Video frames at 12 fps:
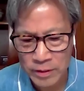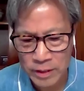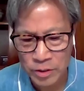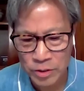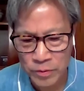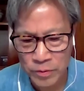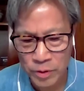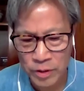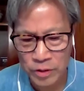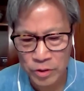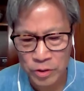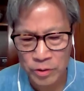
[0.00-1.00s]
in your
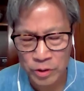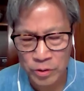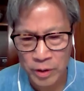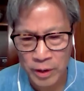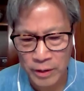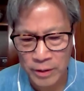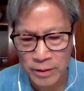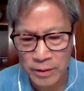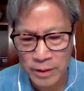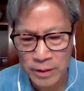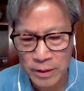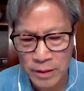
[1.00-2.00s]
40th jury trial,
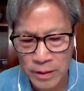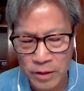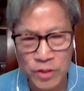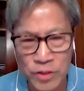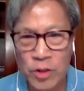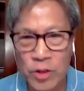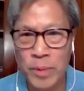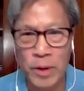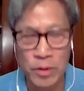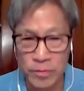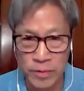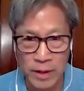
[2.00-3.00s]
there are still
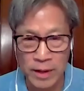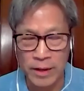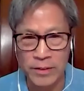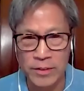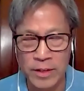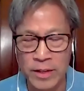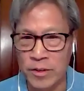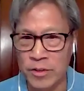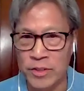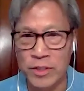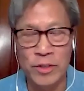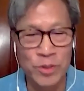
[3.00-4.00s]
butterflies and
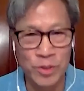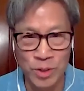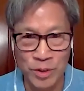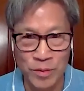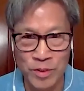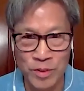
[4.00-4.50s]
there's still nerves,